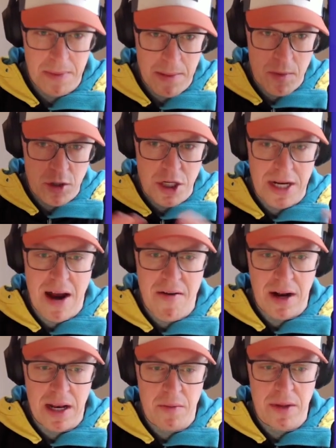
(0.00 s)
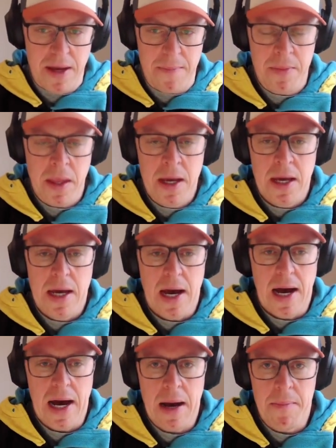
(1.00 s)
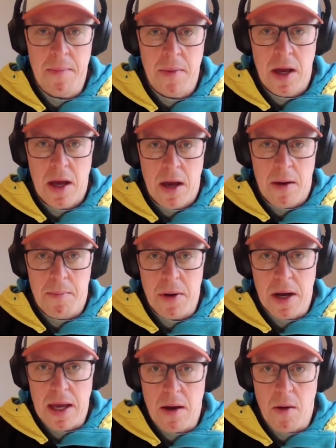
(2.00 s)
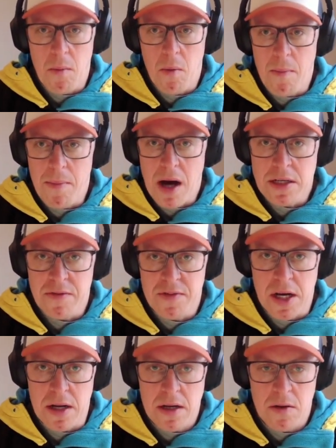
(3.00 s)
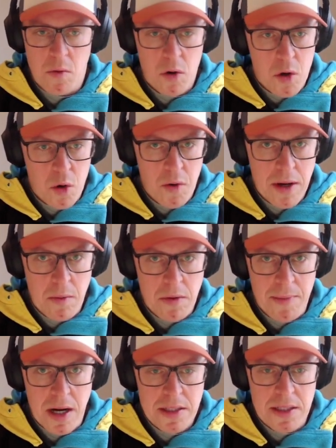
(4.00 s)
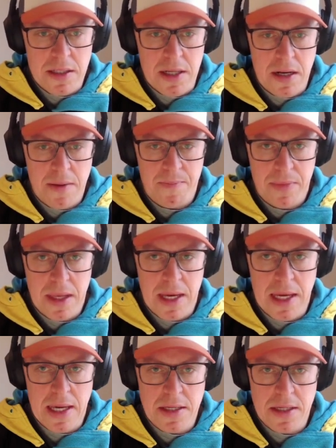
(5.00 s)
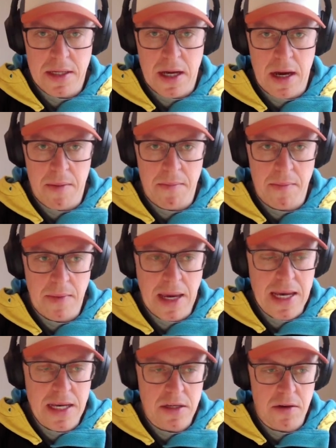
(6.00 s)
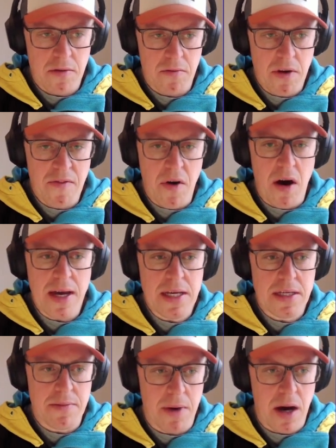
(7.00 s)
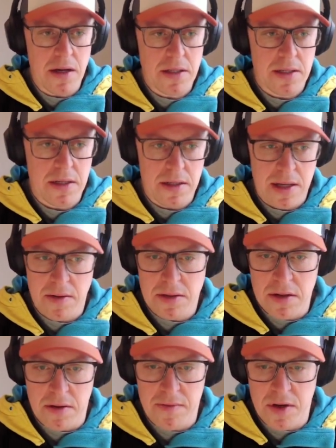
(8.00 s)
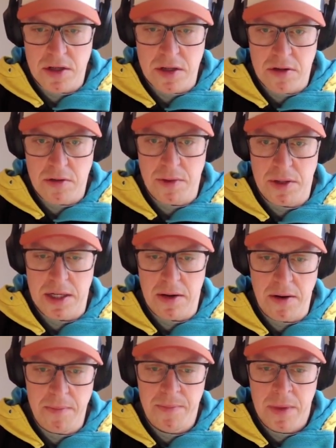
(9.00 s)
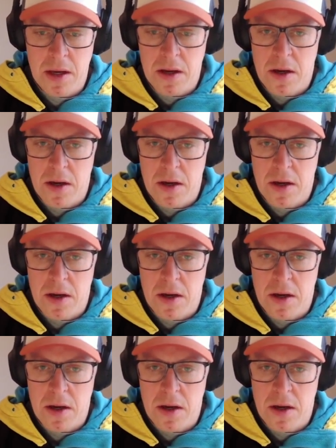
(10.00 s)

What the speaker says: a bit more generically with it. But what Mast has done, or what Corey with Mast has done, is he's revised Mast, and now it's got version 2.0.